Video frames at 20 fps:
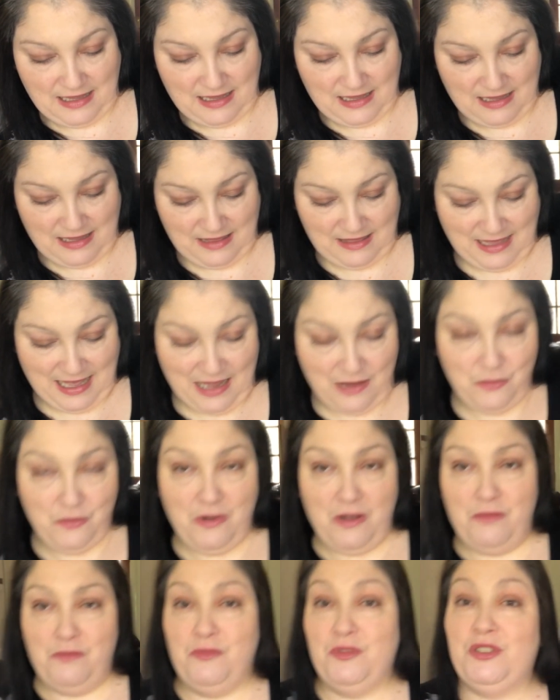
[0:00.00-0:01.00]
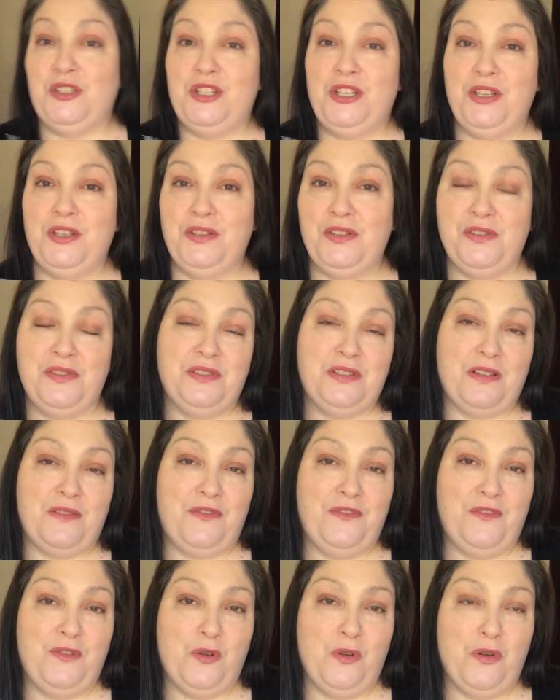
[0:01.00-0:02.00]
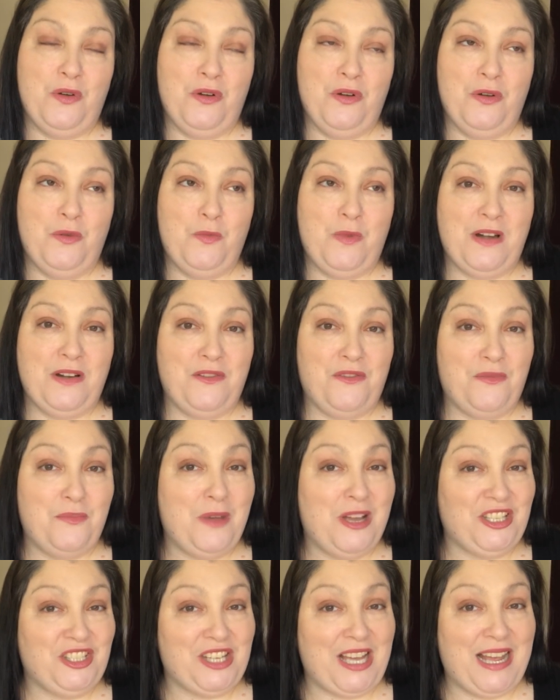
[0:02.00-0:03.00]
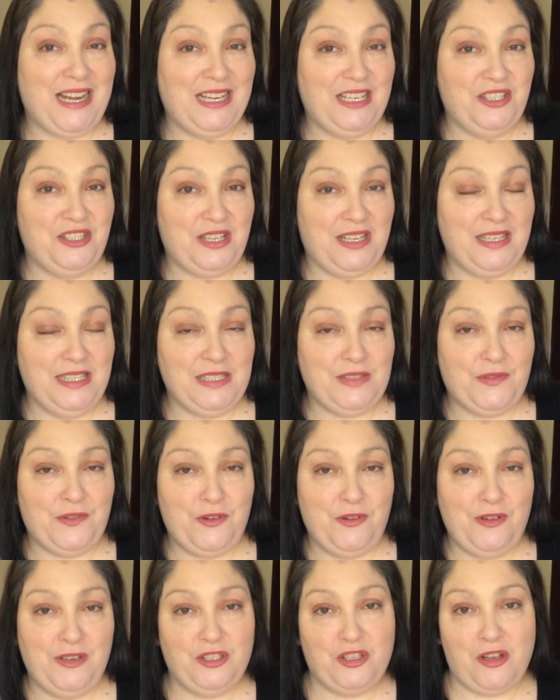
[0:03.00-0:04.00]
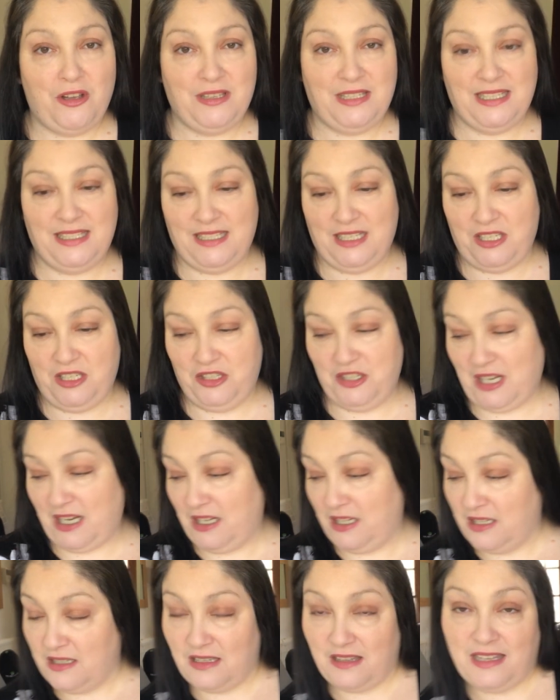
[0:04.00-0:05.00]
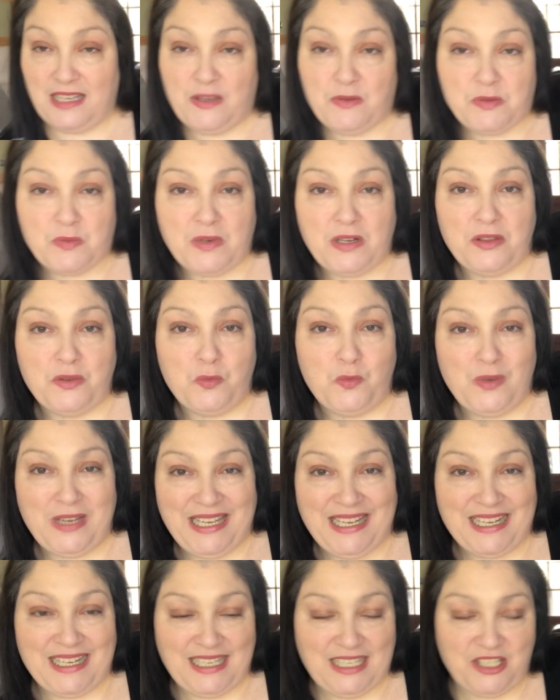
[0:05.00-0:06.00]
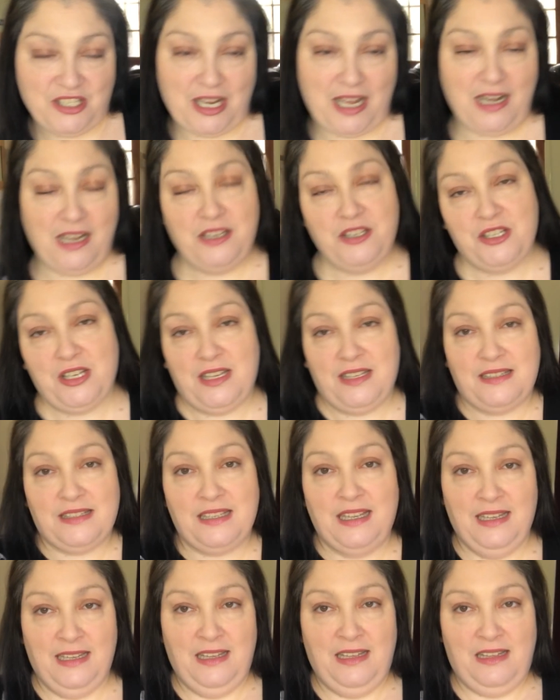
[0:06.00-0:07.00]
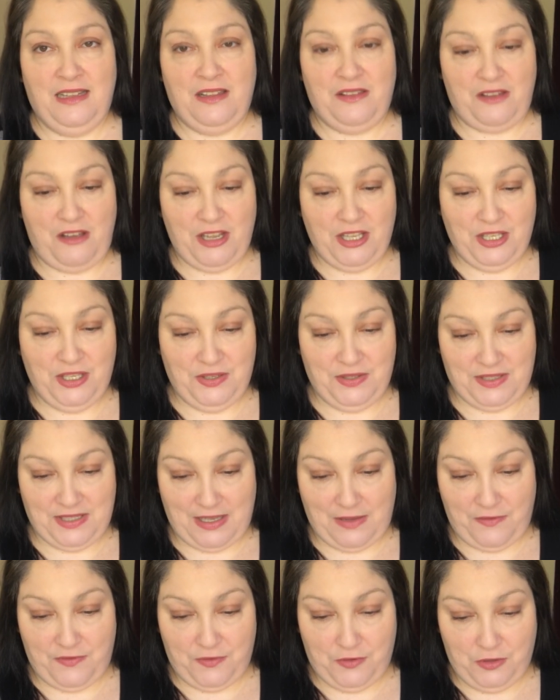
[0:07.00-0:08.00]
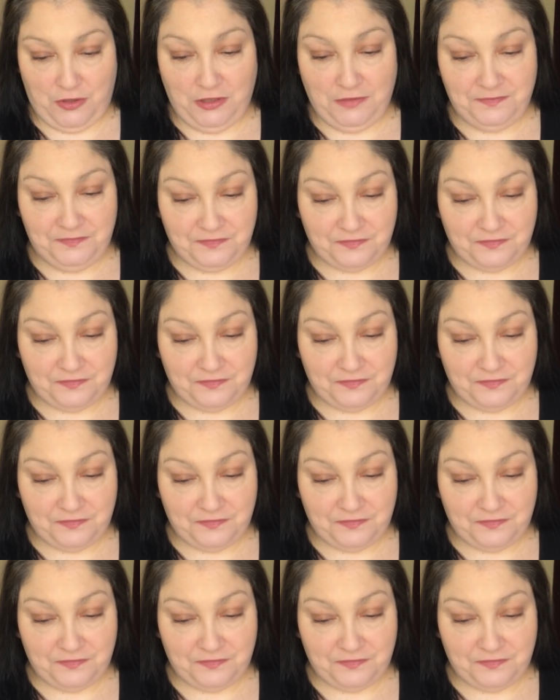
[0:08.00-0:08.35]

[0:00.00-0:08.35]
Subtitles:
that one was used for one of my challenges, for Enchanted Stitching challenges. I think it was one of the weekly challenges that I used that for.